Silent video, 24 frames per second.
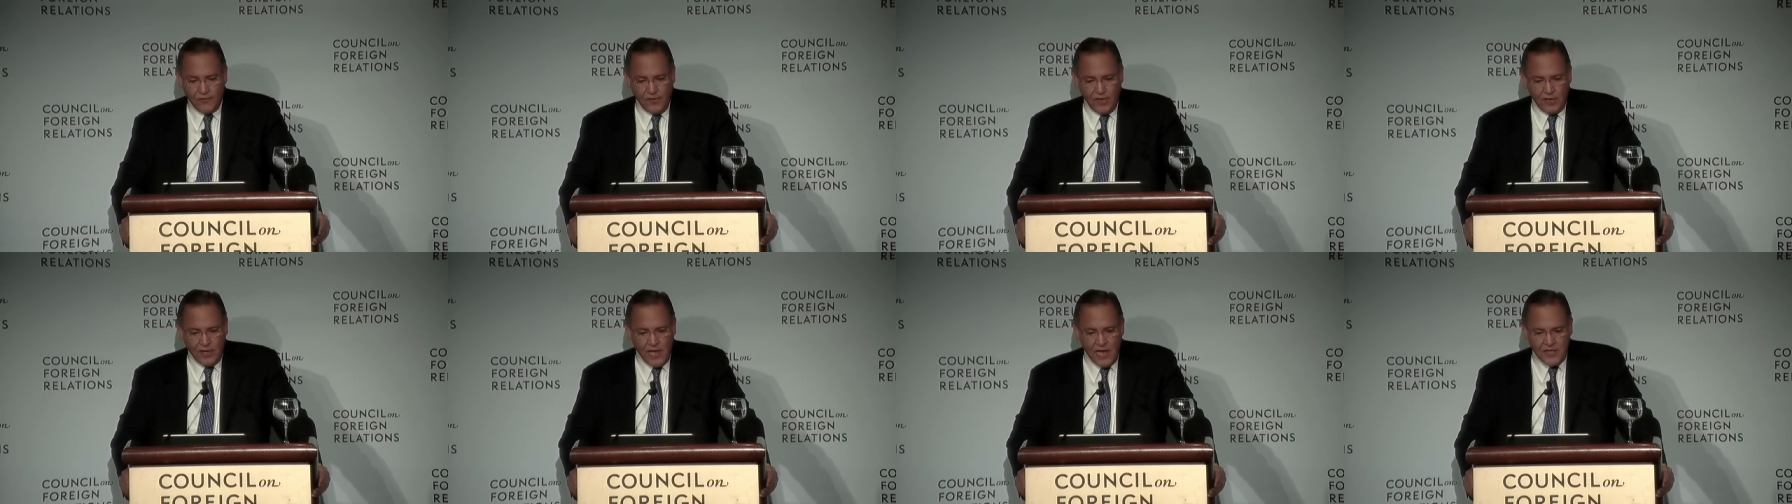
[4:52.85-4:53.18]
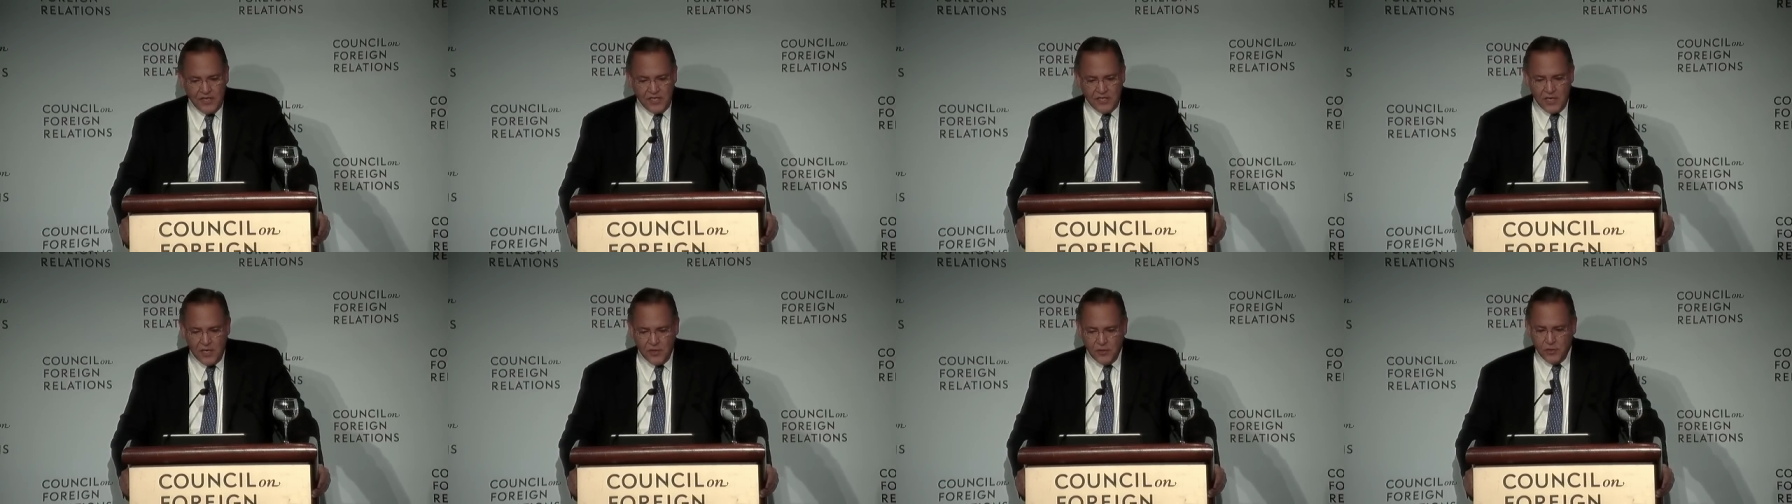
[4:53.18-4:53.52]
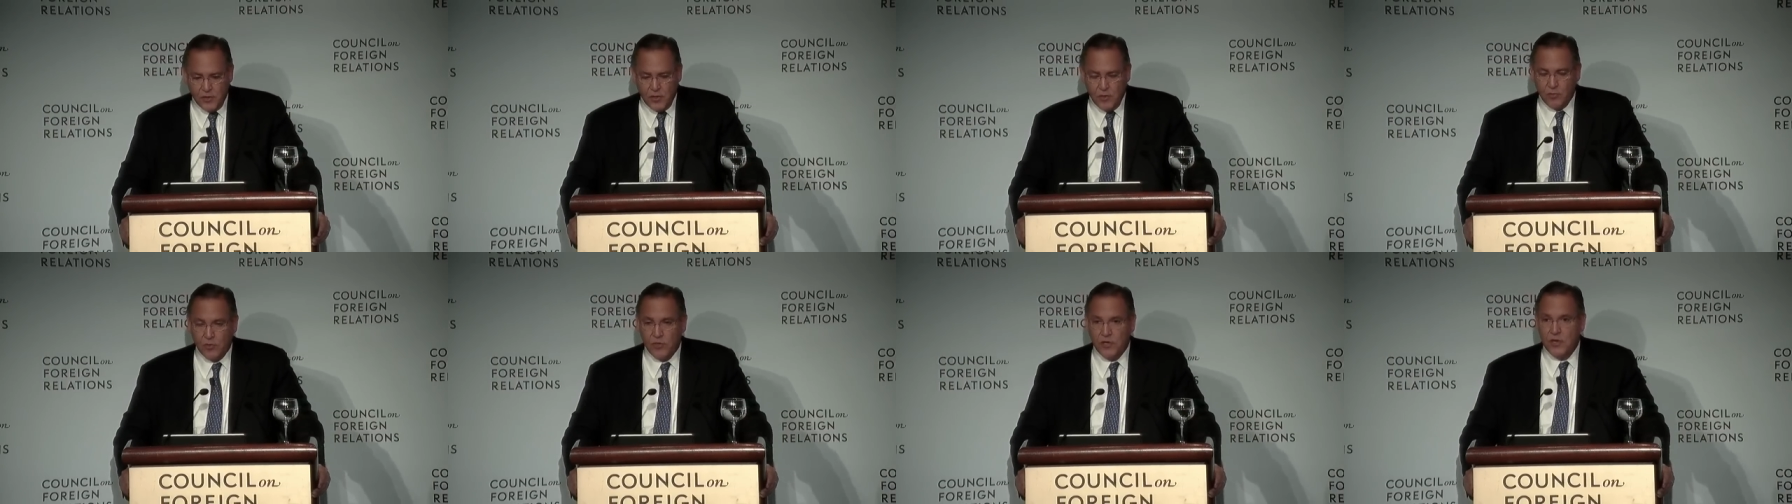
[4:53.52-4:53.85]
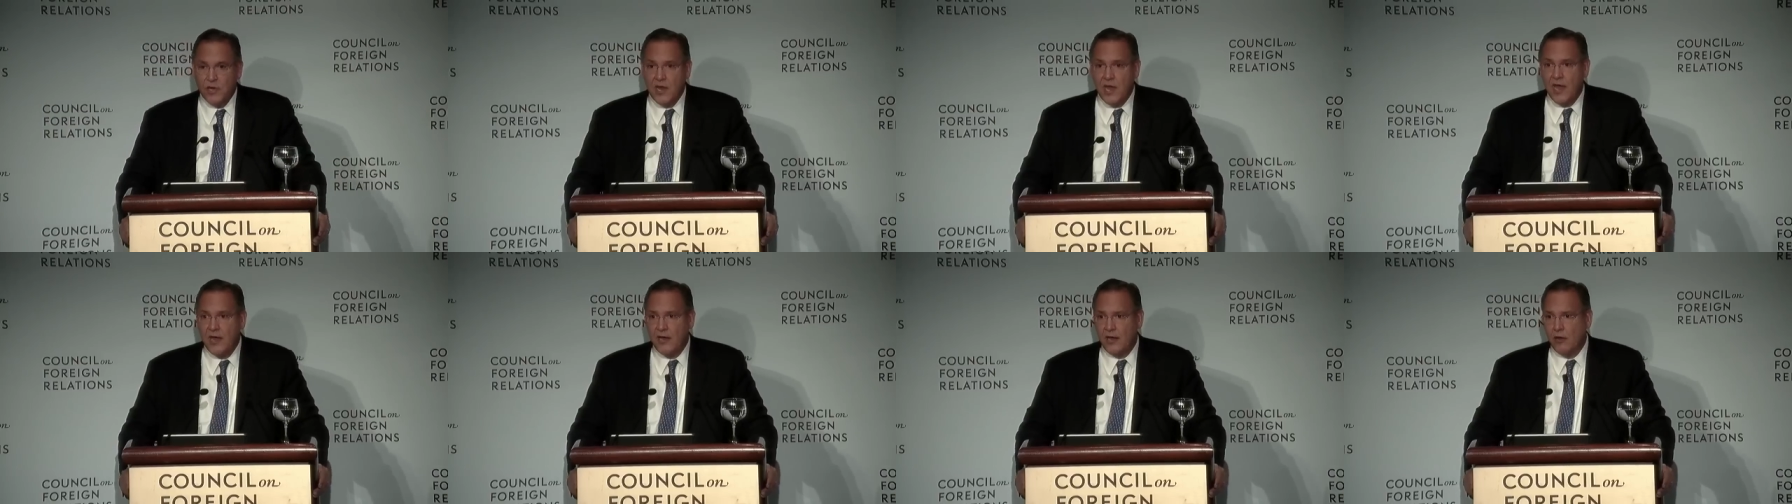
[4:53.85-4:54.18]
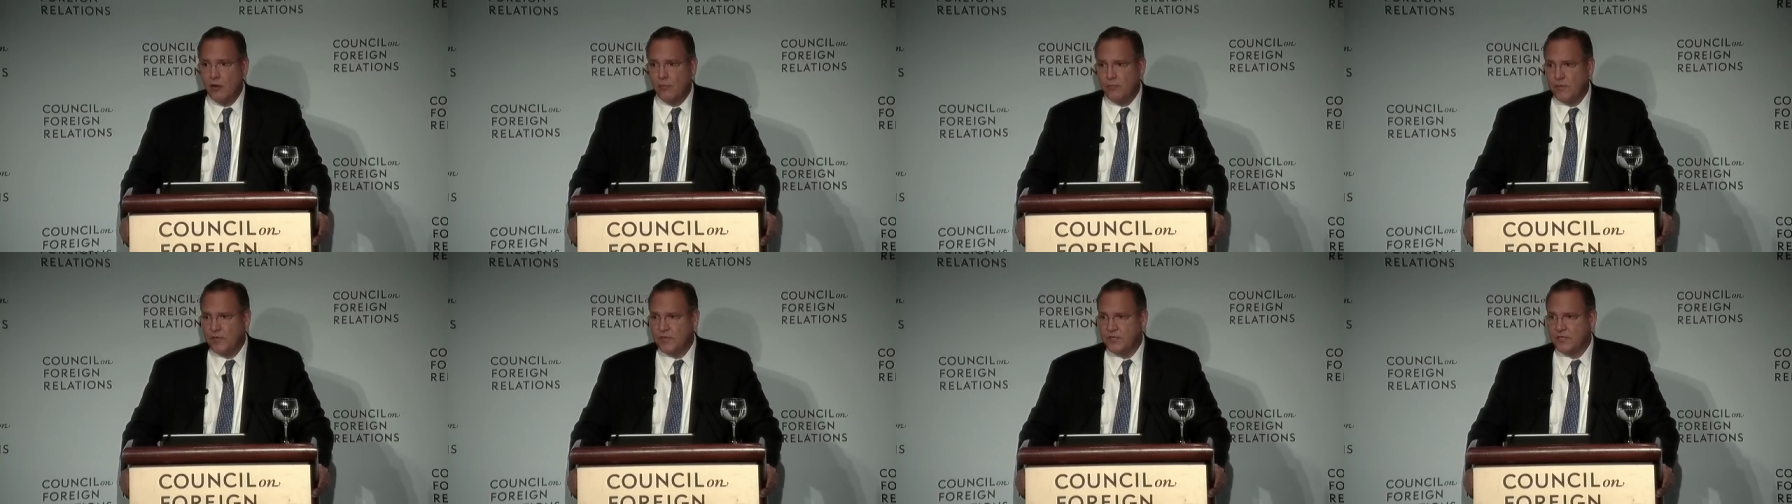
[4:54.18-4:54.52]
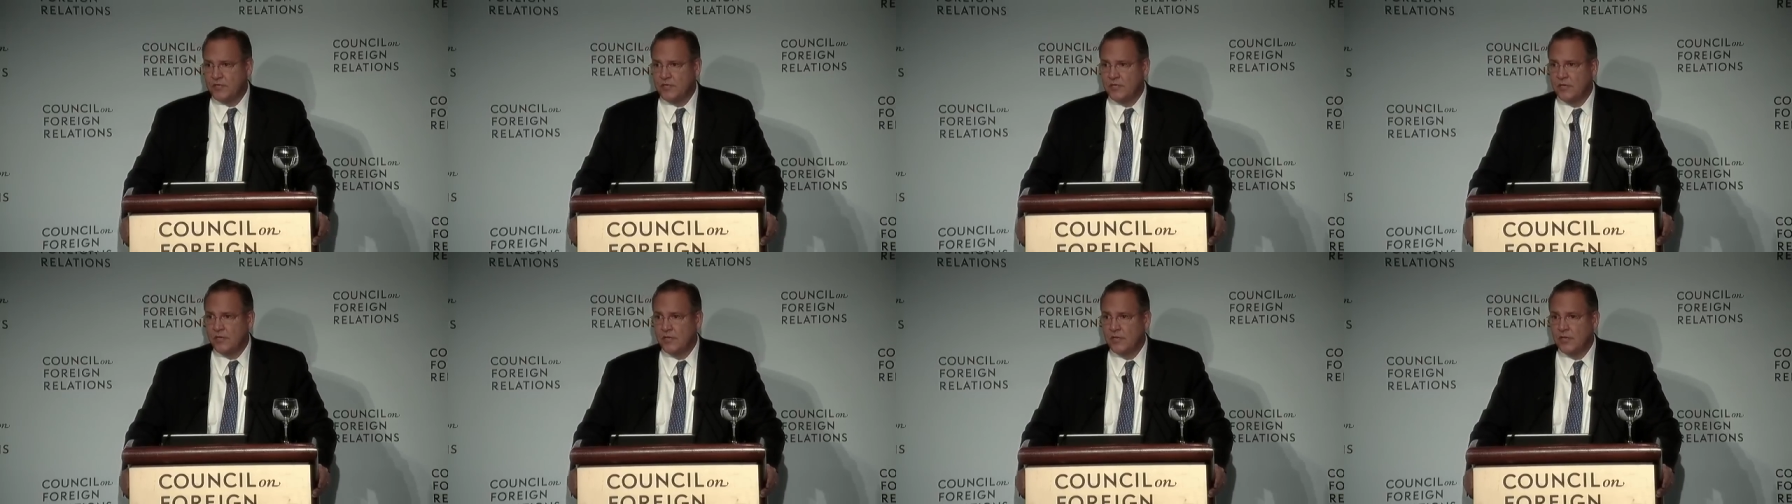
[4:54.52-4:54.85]
the last century will not help
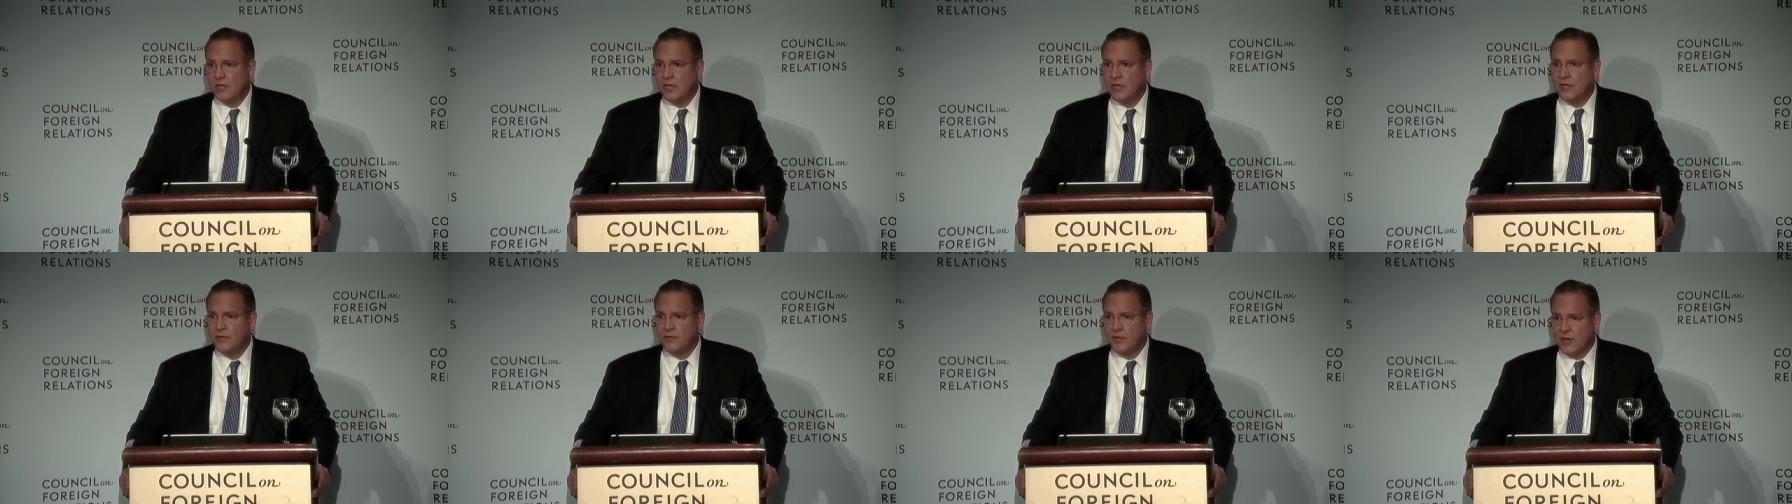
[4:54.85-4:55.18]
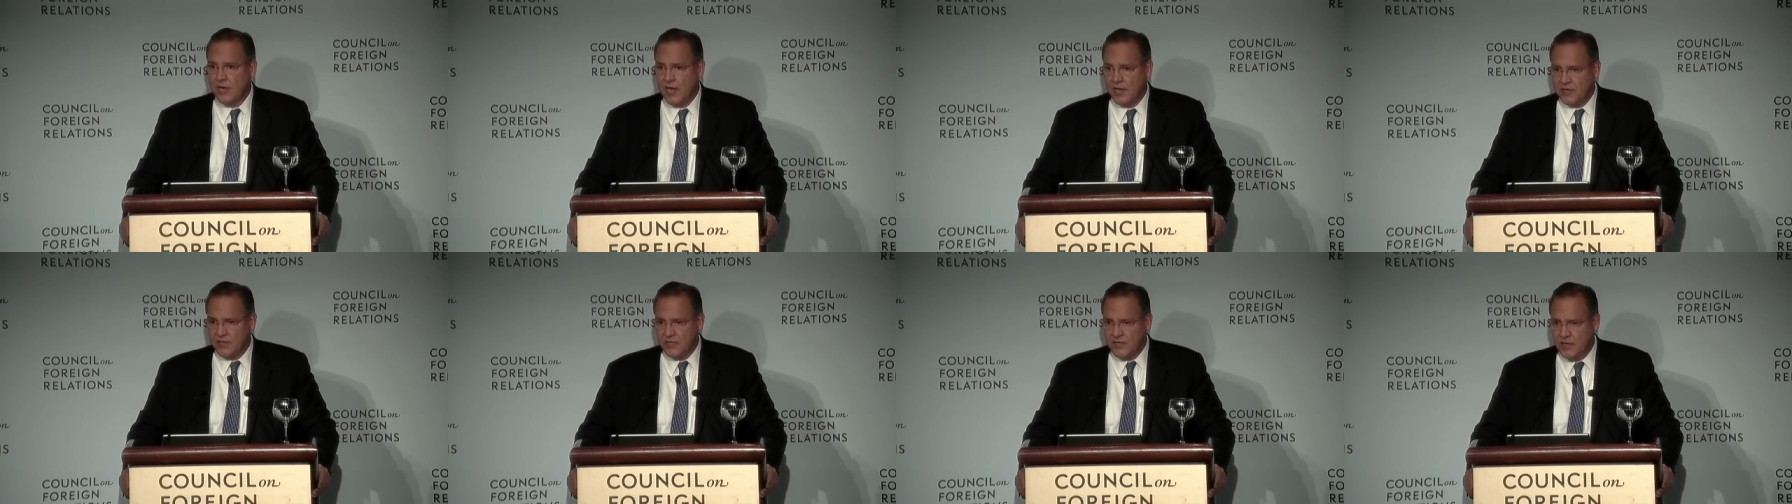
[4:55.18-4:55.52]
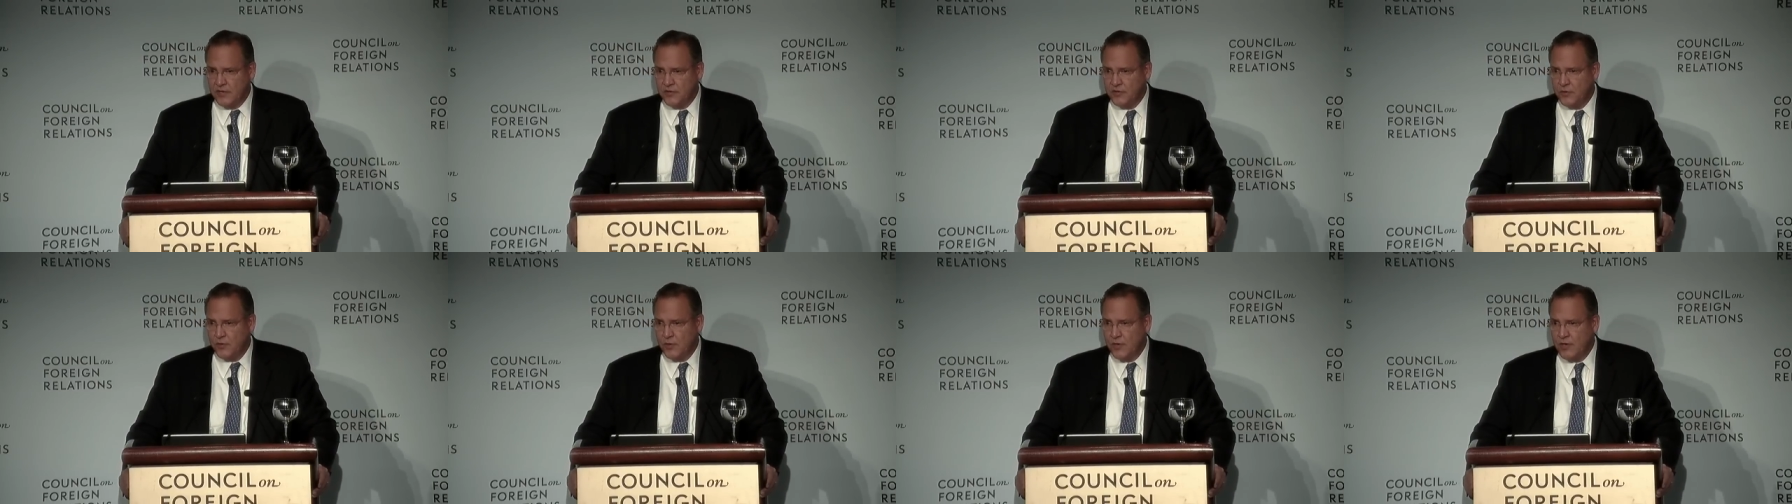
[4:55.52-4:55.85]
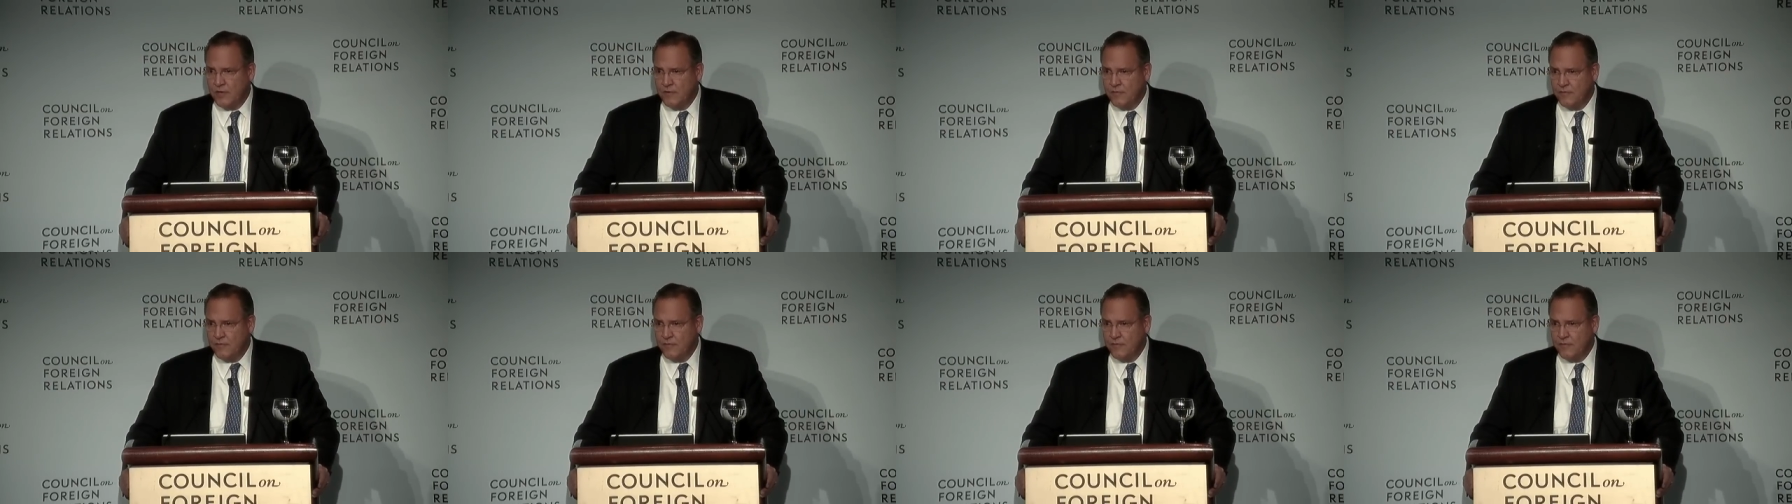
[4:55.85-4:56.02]
us in the next century.